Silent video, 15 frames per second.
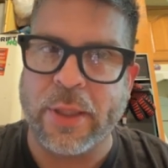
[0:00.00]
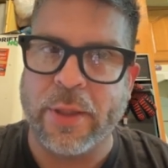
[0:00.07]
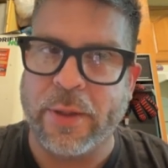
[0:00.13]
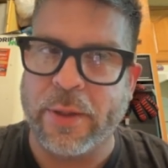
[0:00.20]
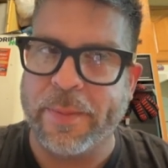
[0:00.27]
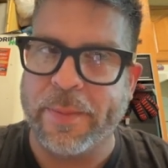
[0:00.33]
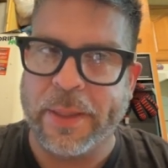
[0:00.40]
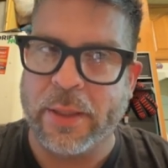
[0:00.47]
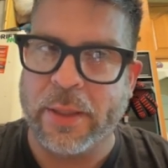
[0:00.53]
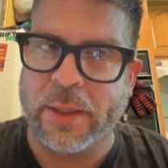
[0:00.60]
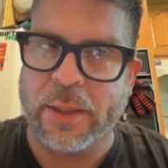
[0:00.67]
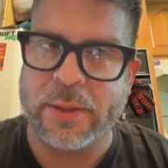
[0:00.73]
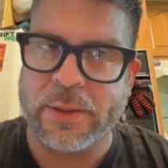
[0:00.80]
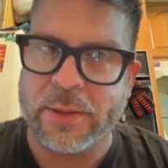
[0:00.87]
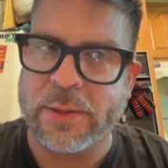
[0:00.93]
You know what I mean?
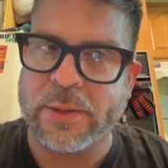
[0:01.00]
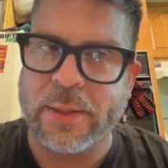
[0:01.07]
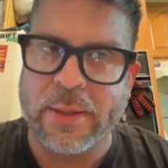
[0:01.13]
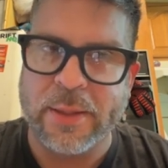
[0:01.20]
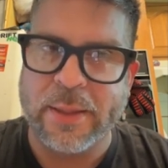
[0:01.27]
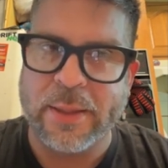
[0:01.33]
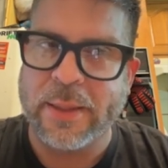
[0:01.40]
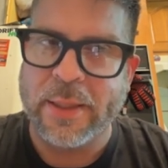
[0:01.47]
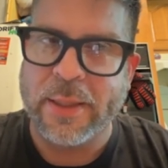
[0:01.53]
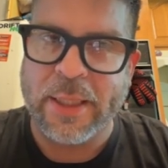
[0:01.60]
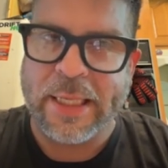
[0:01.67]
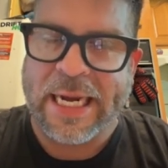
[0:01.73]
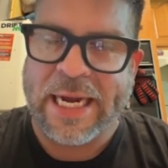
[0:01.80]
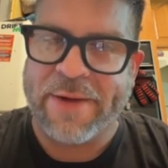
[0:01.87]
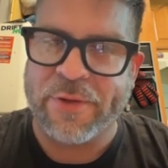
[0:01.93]
Like
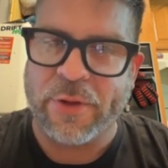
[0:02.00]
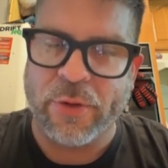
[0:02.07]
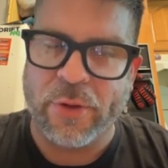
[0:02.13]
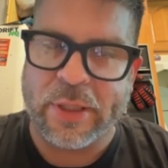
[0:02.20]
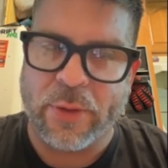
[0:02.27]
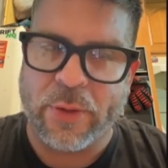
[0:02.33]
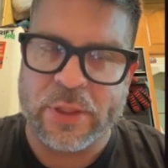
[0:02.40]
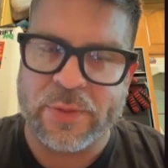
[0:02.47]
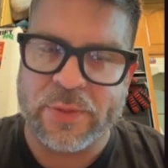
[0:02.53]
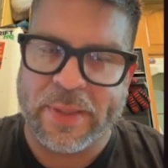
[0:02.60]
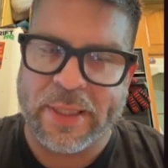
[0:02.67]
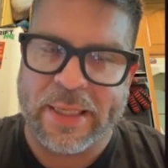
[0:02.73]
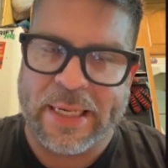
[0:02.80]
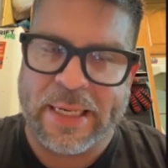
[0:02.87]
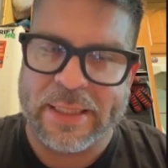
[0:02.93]
you have to look at what's
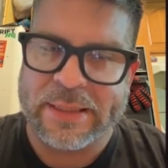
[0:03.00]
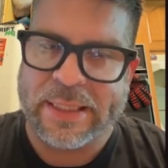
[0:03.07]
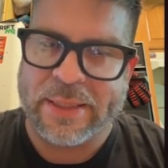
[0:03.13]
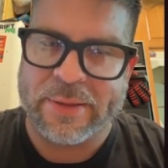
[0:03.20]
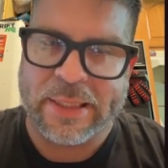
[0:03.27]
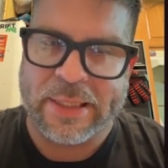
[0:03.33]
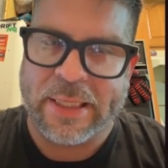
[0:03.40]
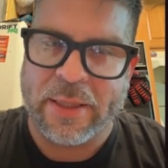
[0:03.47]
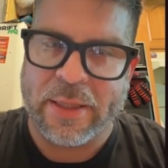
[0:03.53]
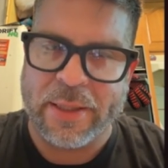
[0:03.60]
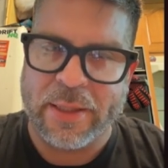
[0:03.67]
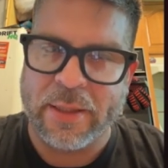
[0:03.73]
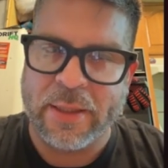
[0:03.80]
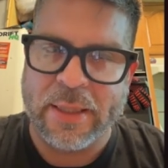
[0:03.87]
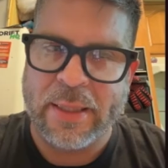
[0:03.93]
being asked out there,
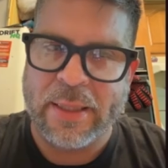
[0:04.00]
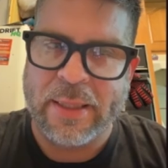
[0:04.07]
and